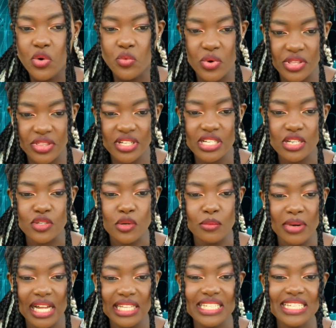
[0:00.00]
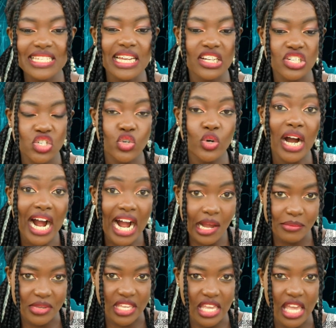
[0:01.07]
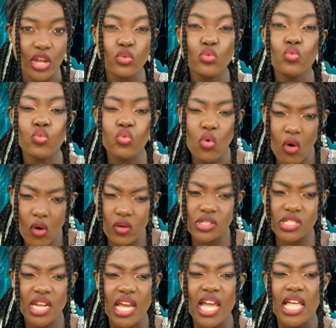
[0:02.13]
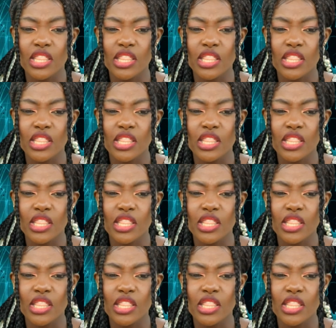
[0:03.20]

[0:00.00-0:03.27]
within the Somali National Army and warned